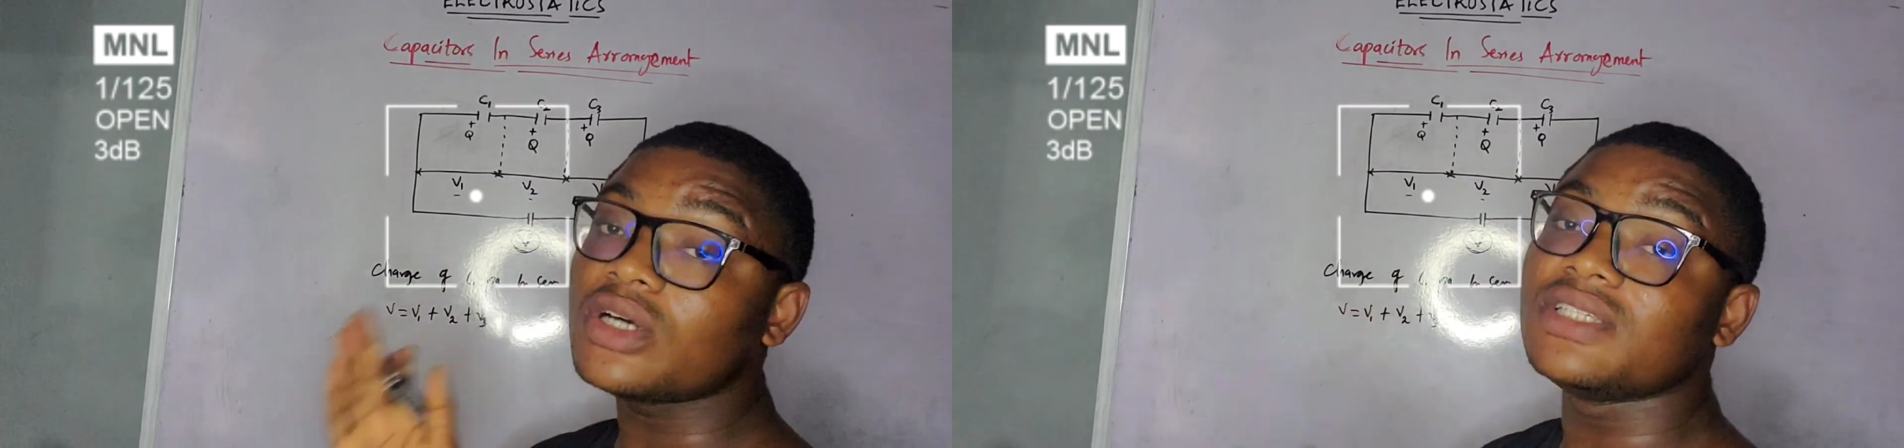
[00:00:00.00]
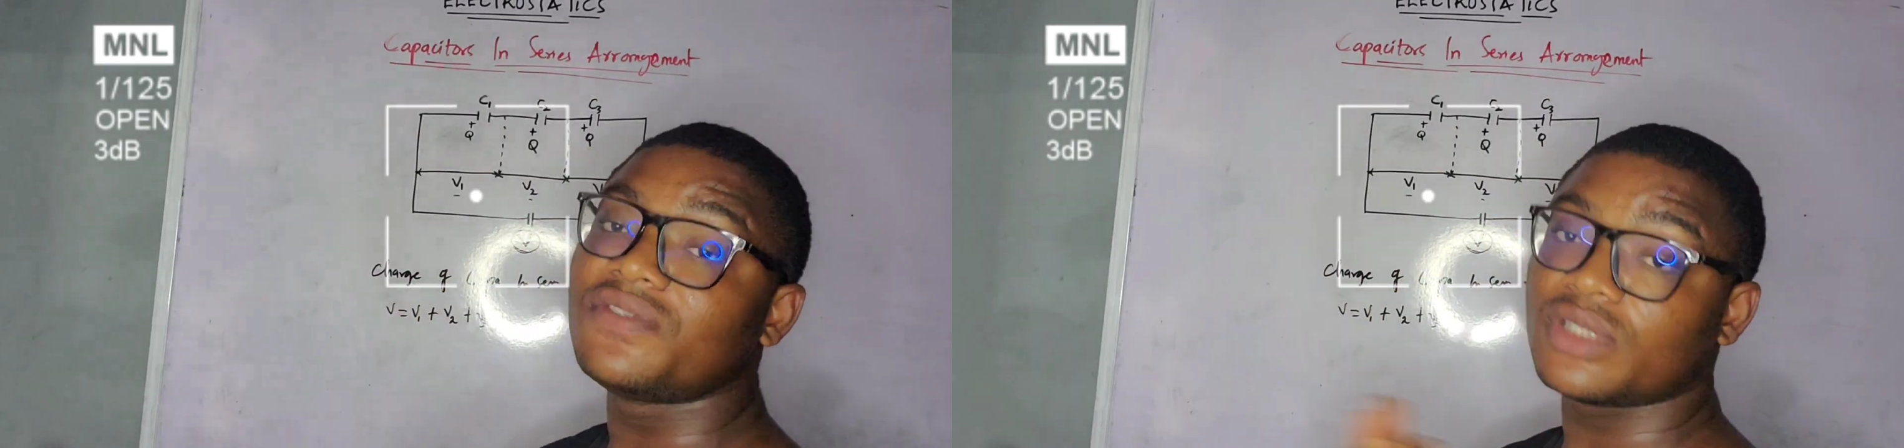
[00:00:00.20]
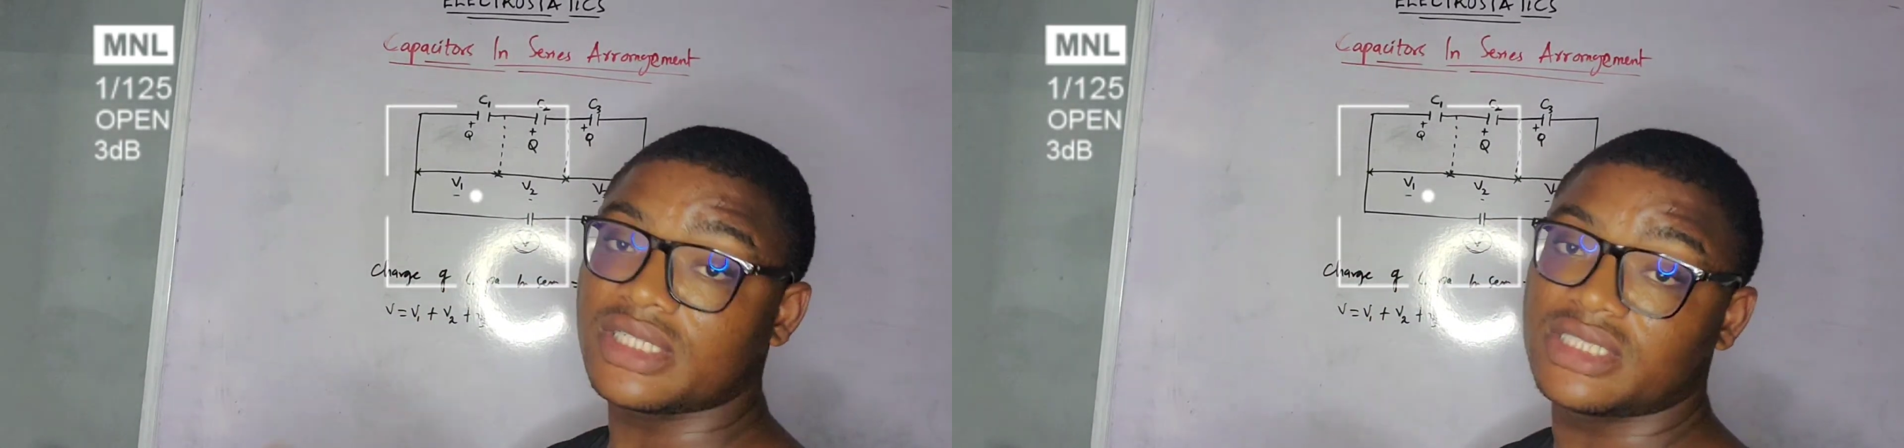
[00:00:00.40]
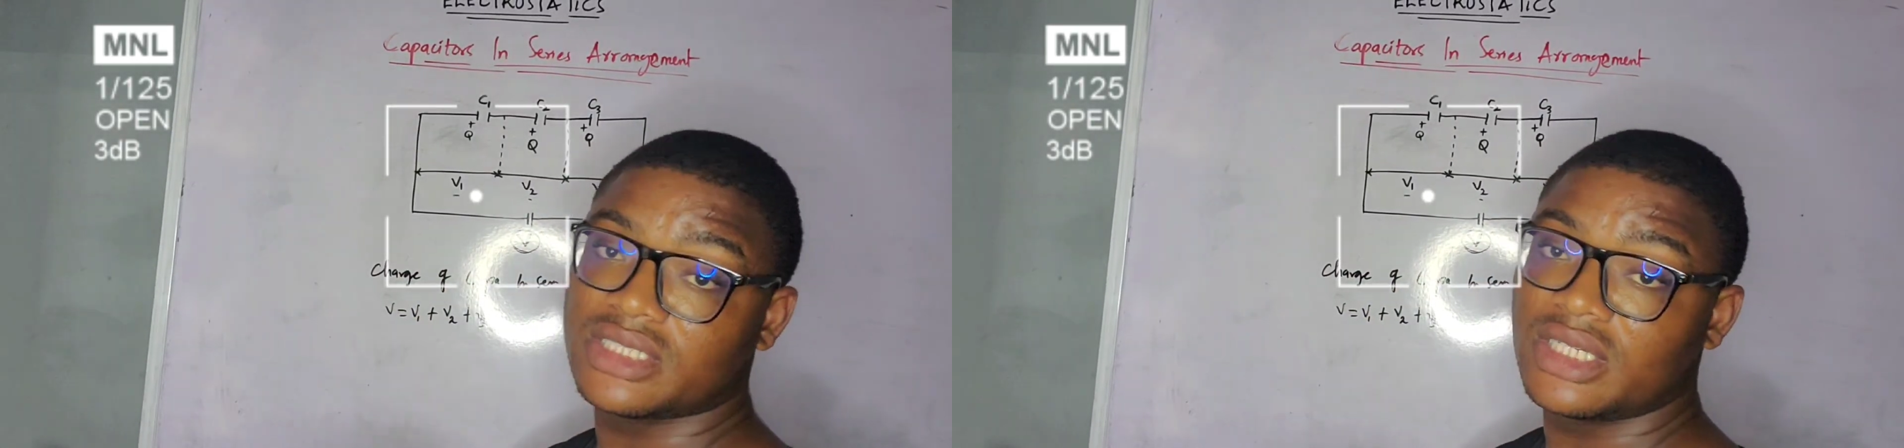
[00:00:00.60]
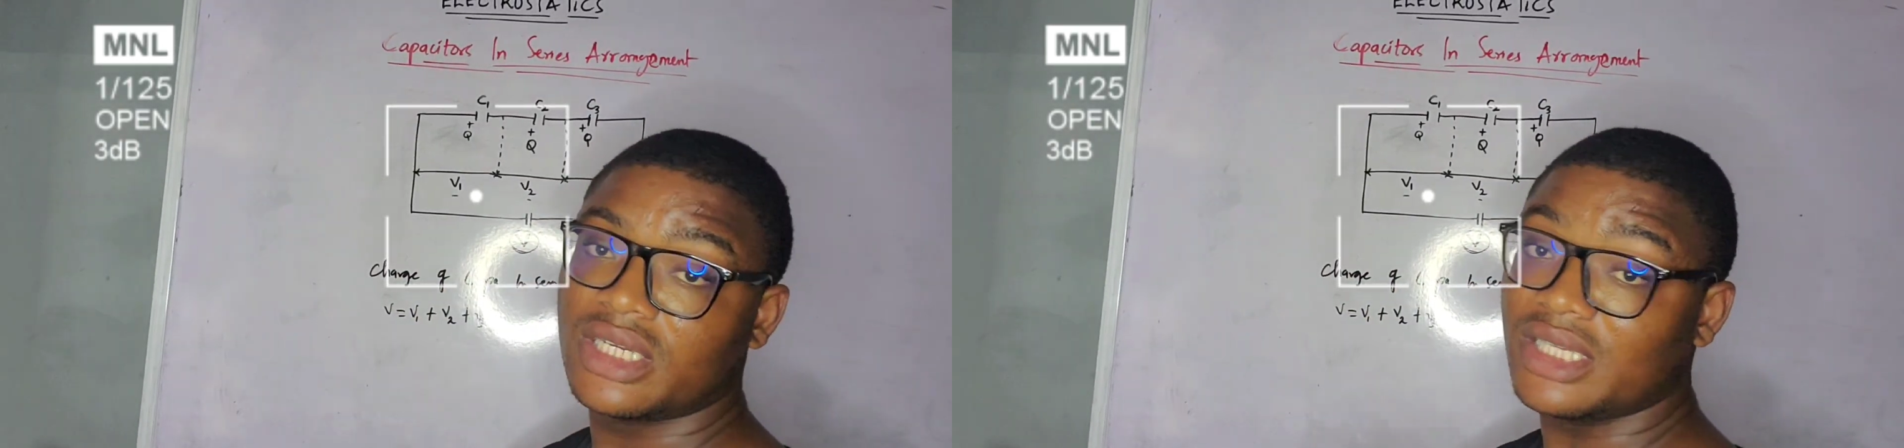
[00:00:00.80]
all the
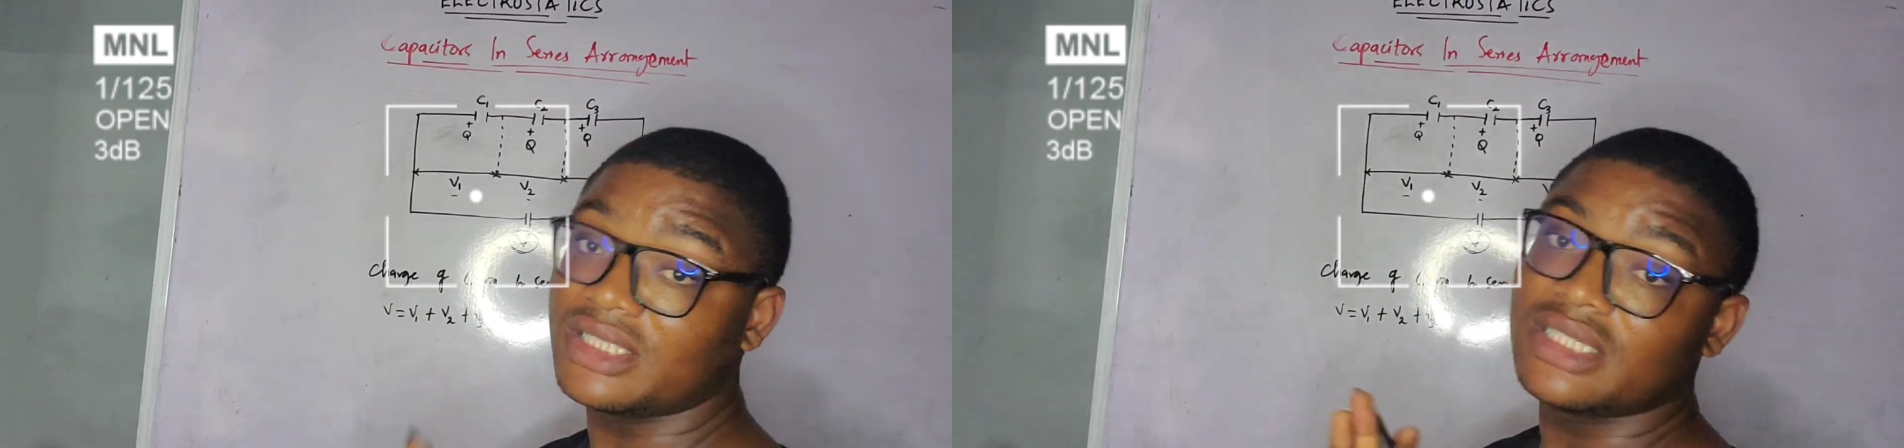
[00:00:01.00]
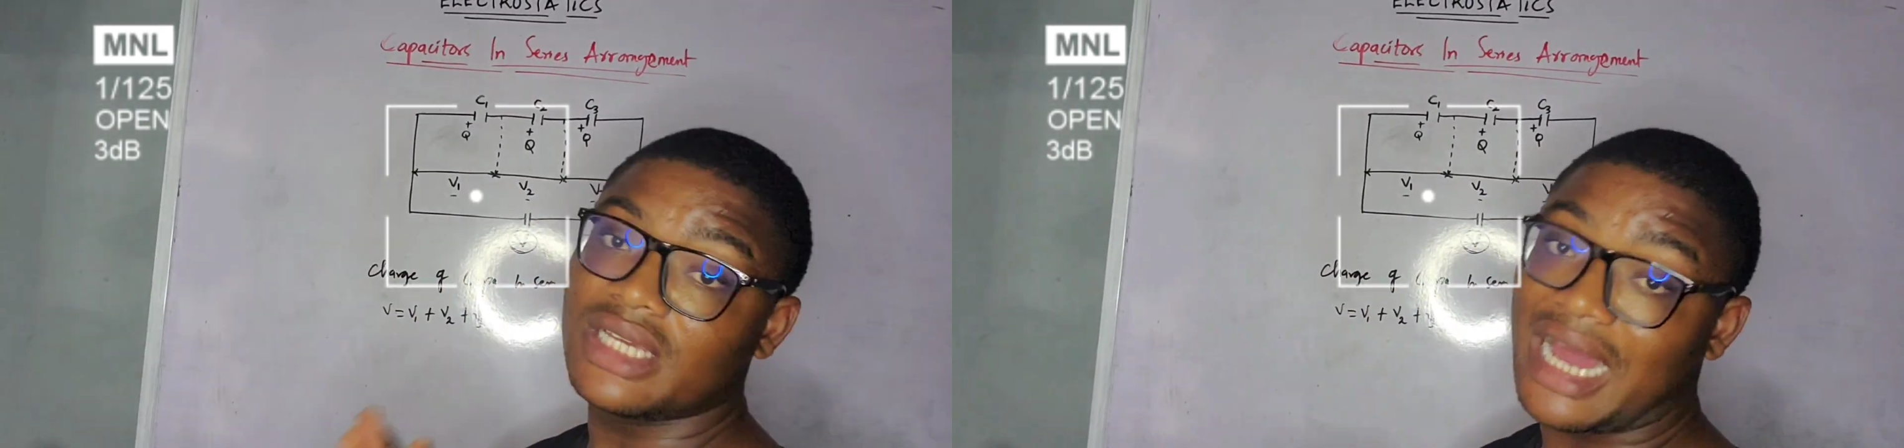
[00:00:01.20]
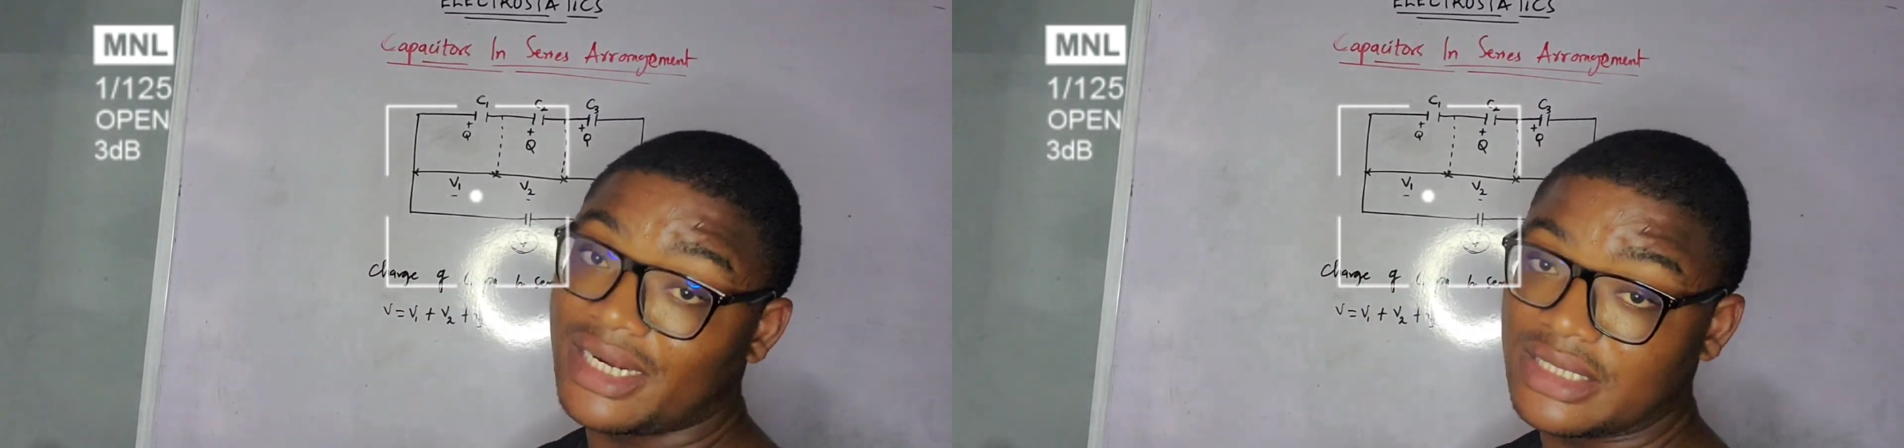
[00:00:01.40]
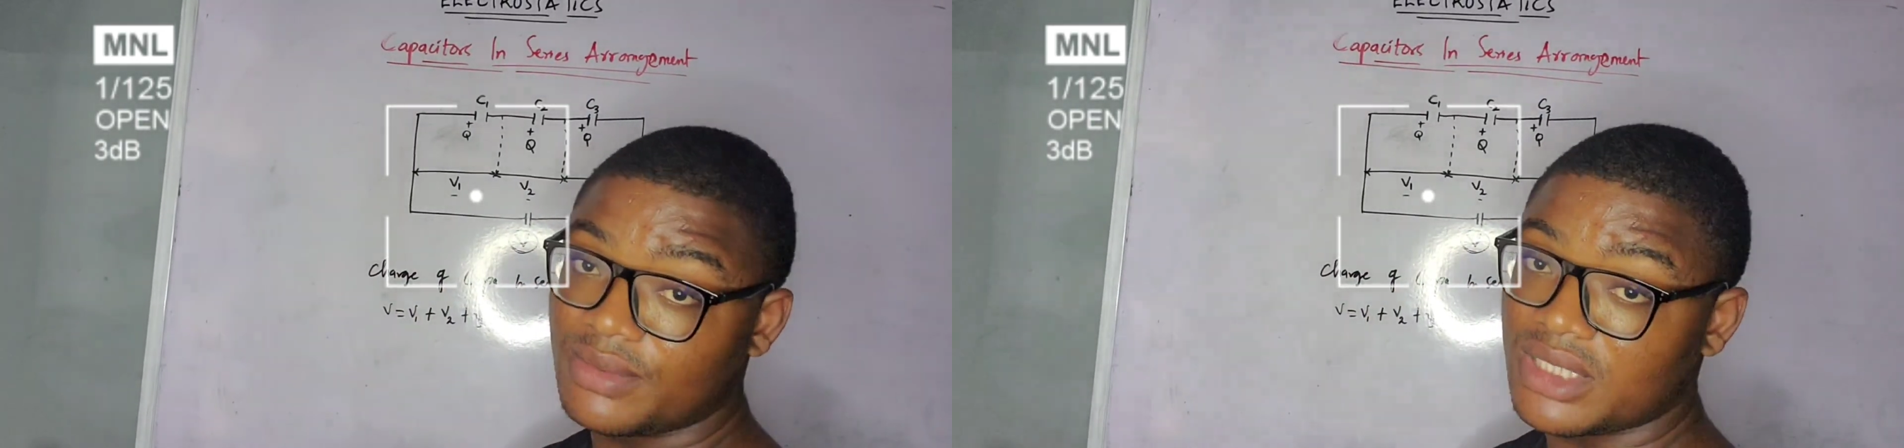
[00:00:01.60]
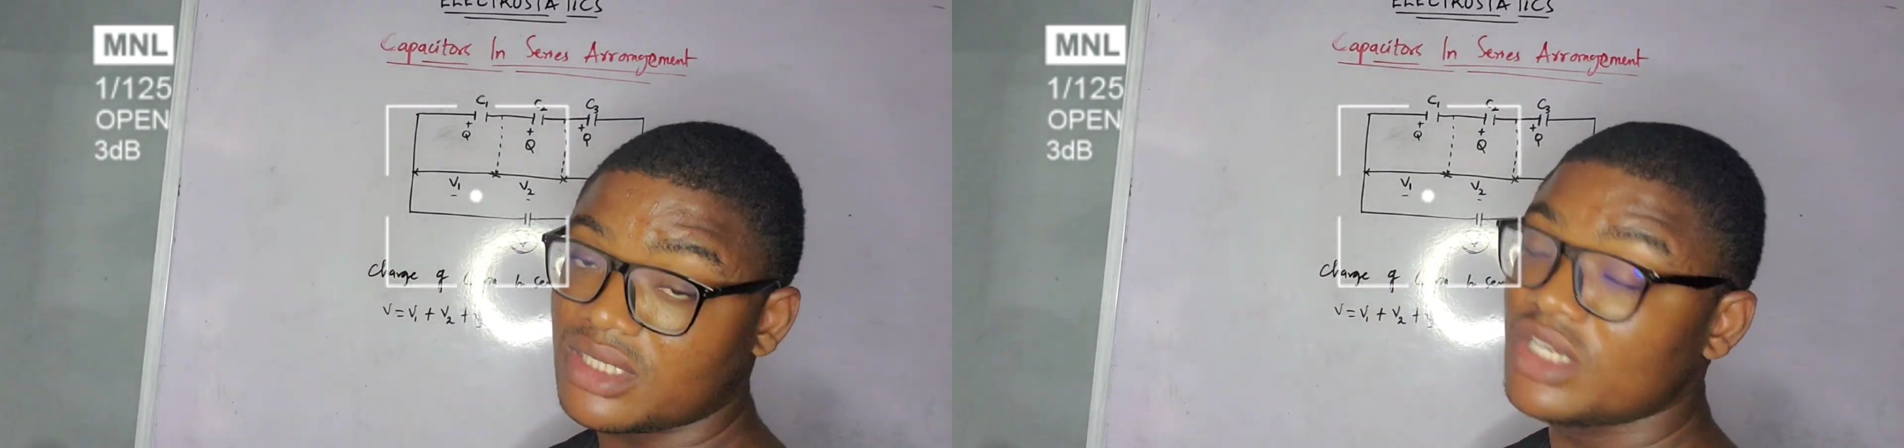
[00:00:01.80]
voltage in the
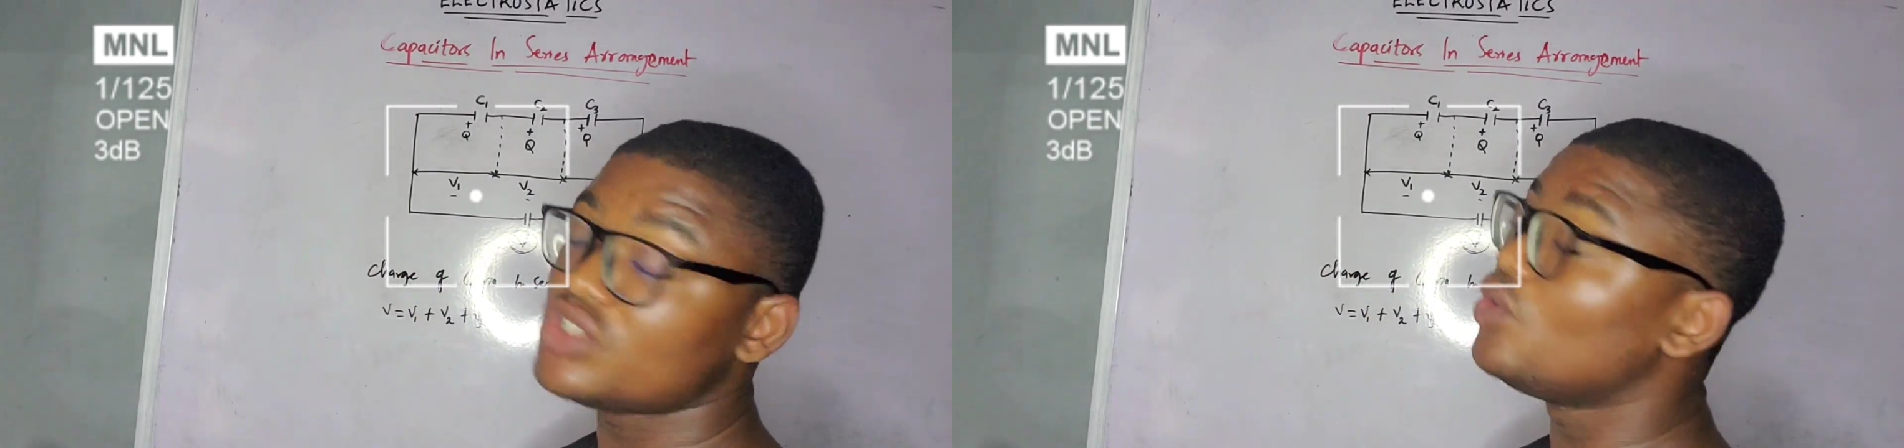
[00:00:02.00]
arrangement.